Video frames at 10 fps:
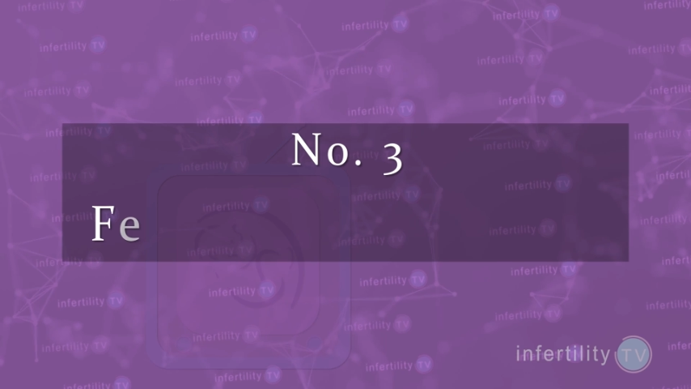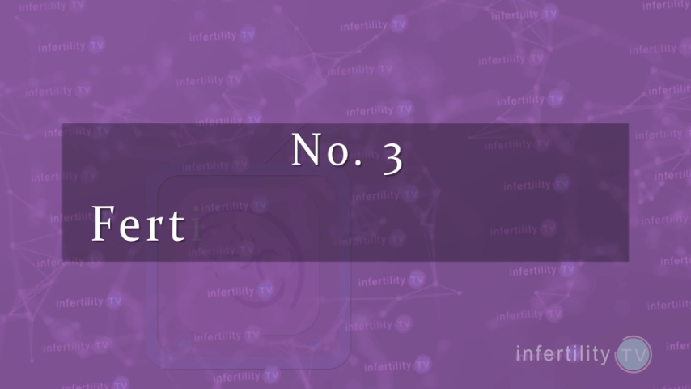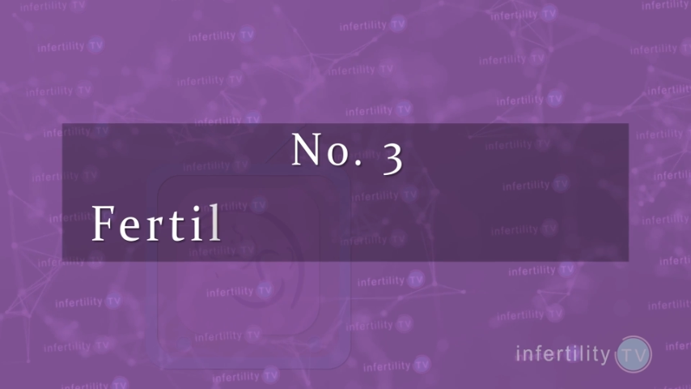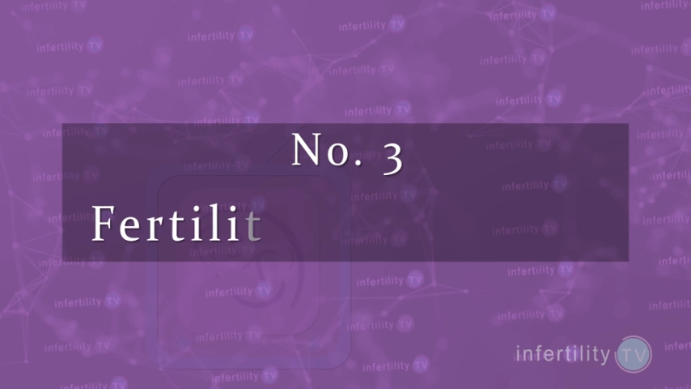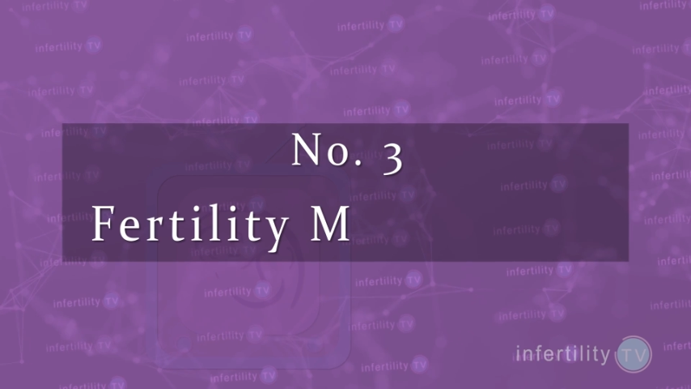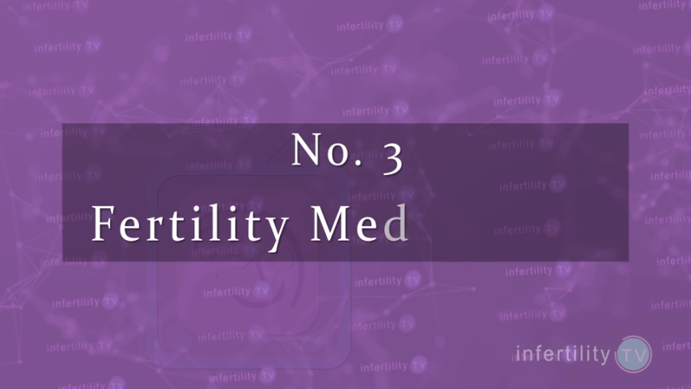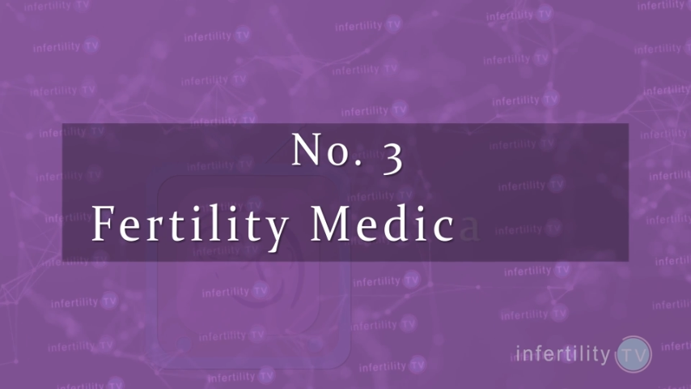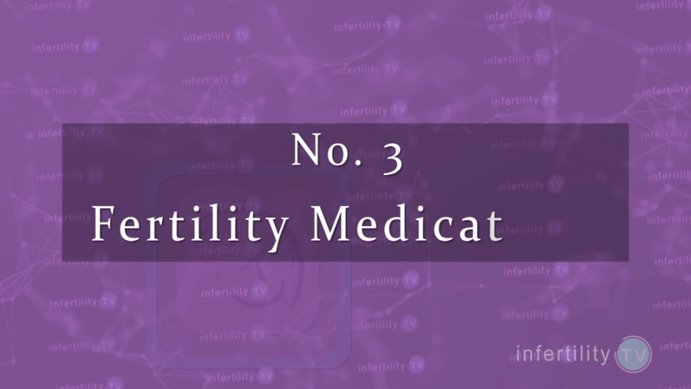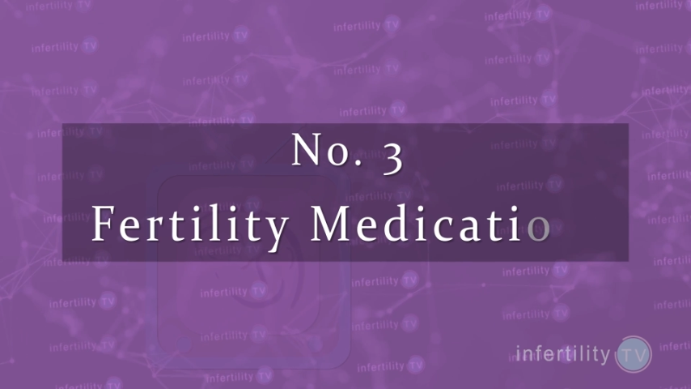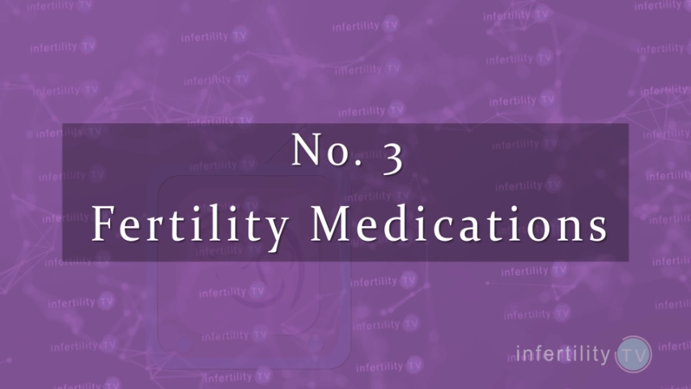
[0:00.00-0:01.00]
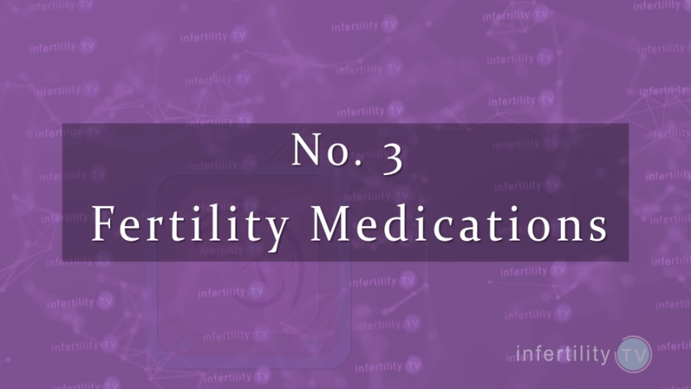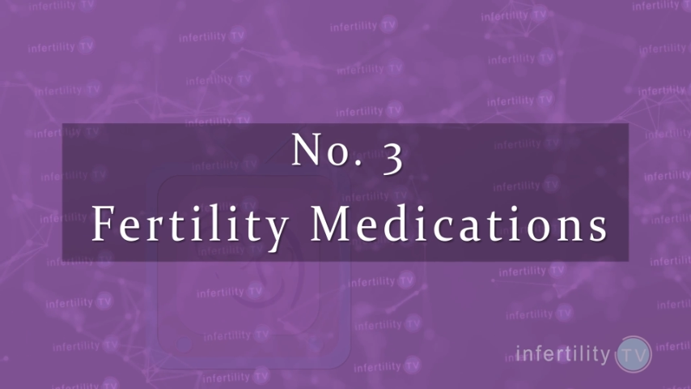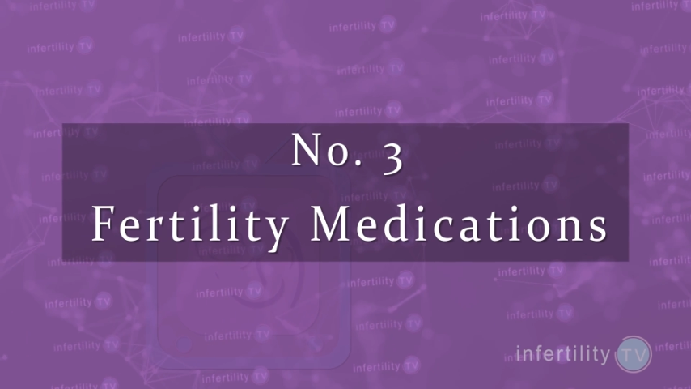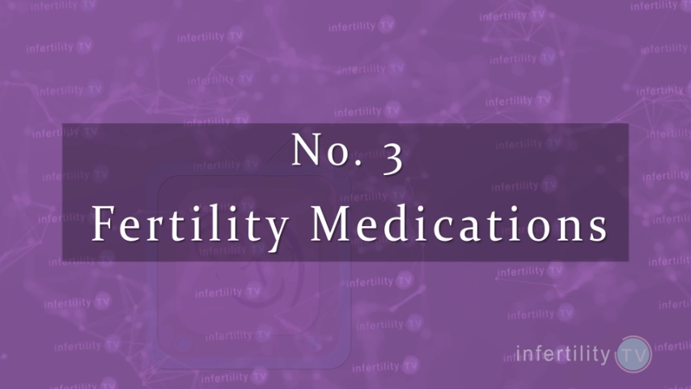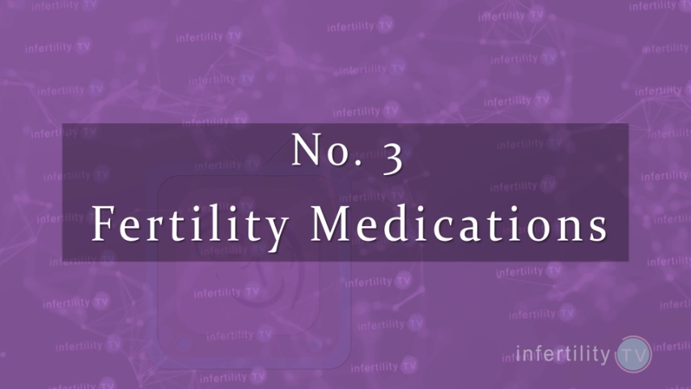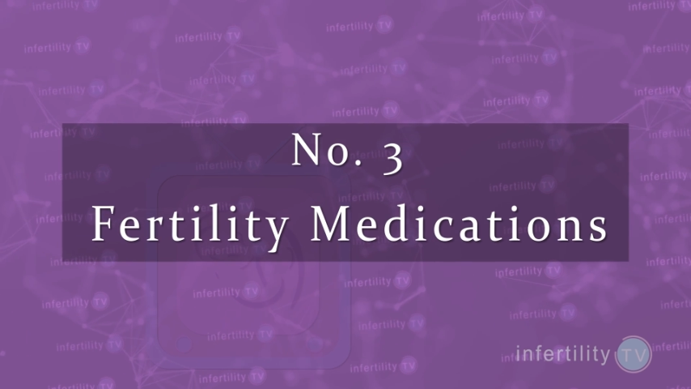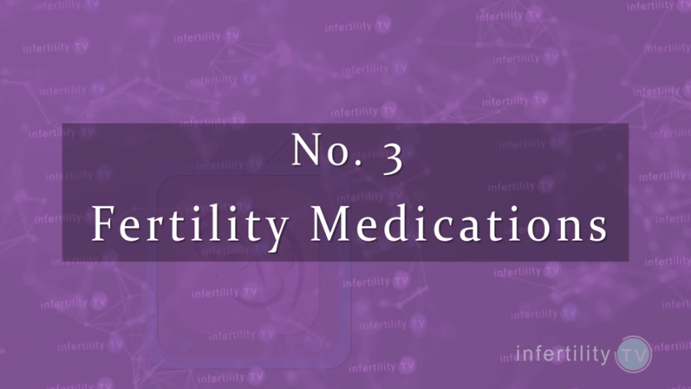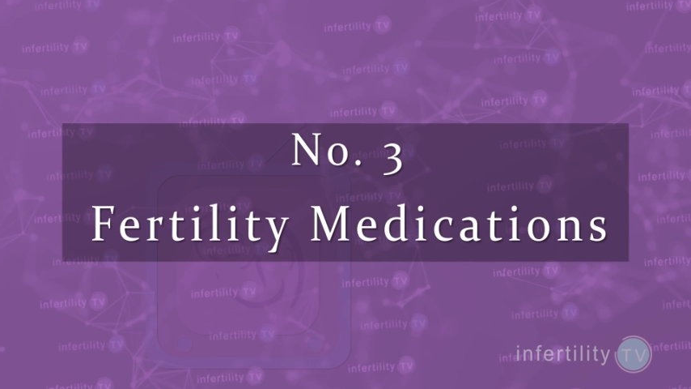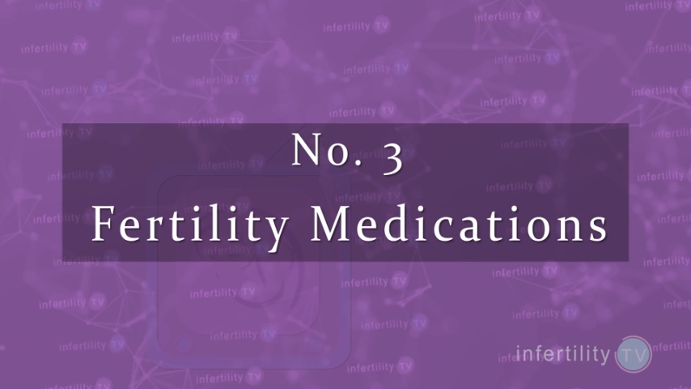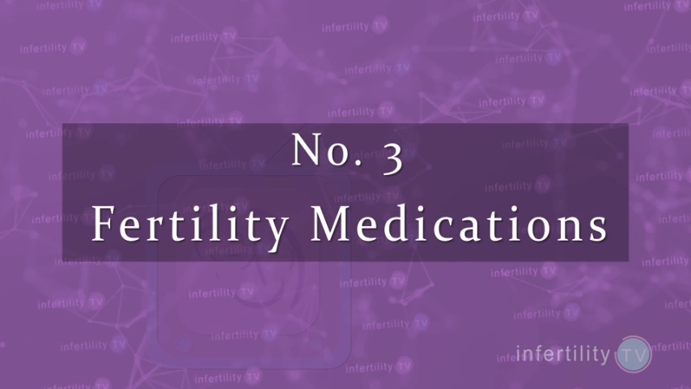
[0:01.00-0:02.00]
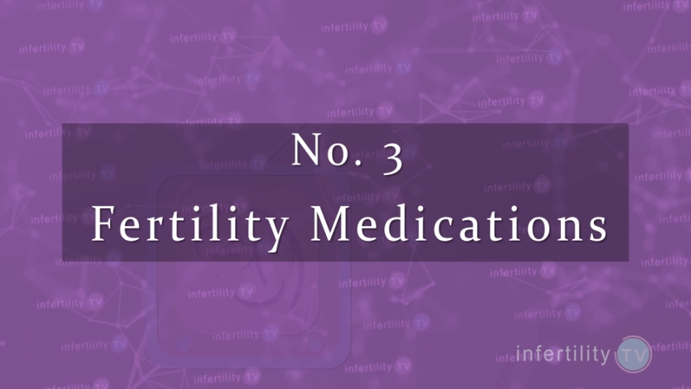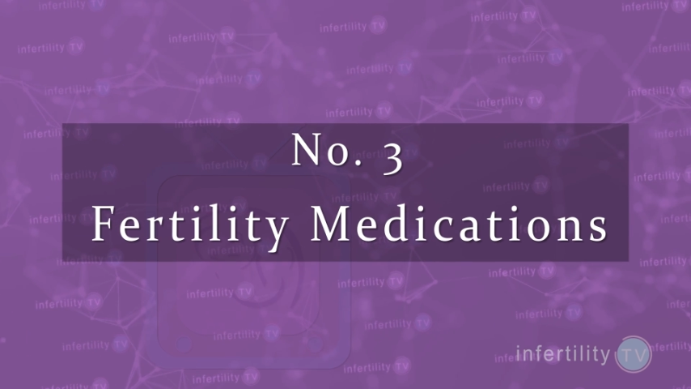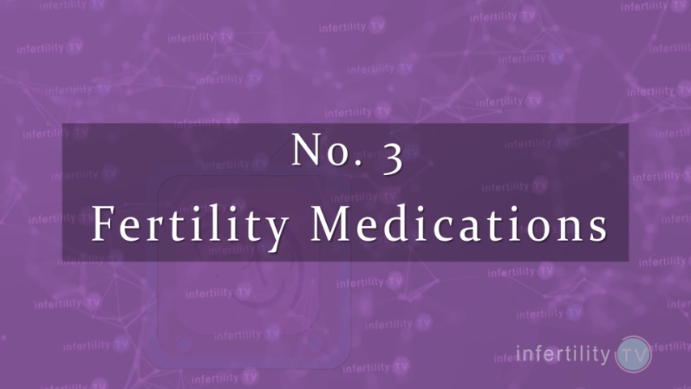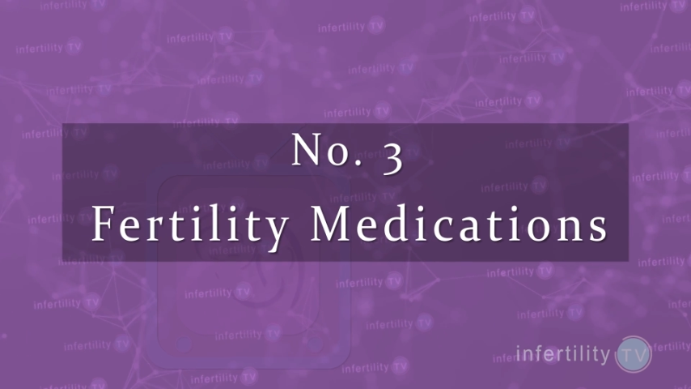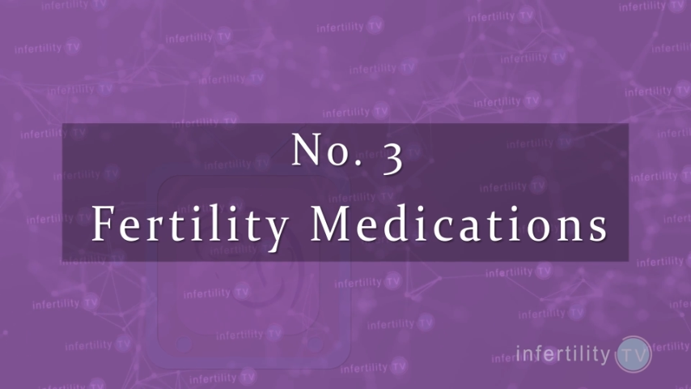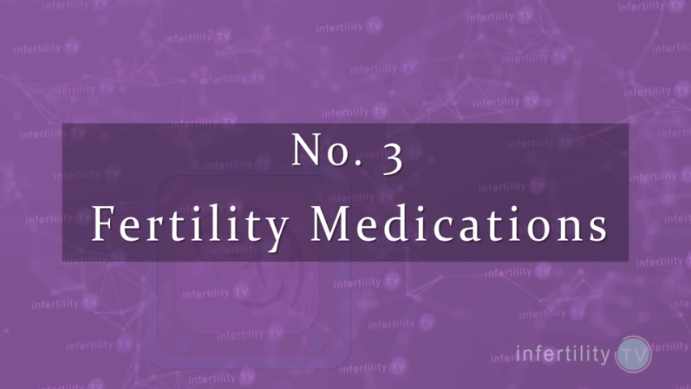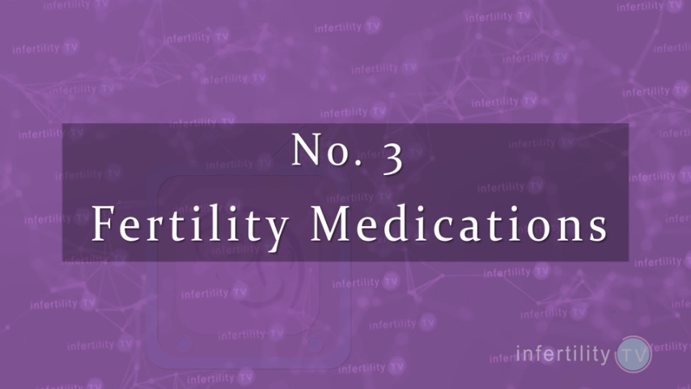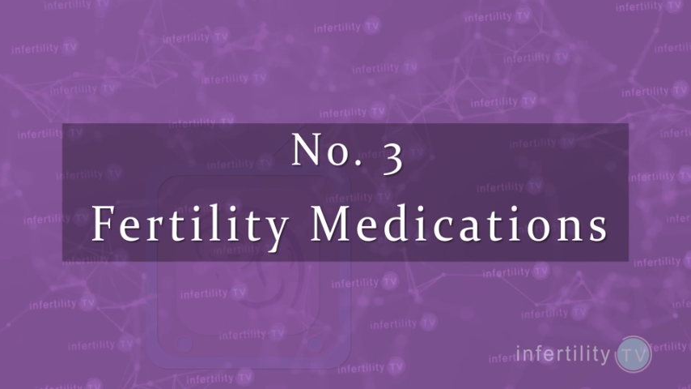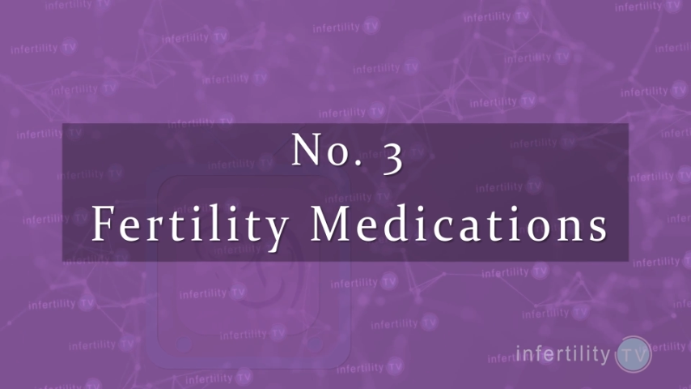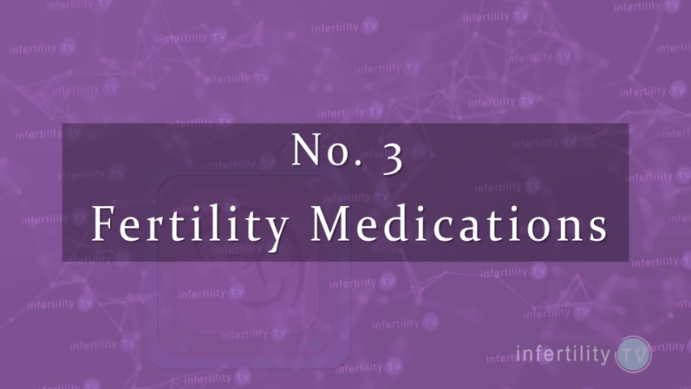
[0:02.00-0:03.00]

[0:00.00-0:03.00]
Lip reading: (no speaker visible)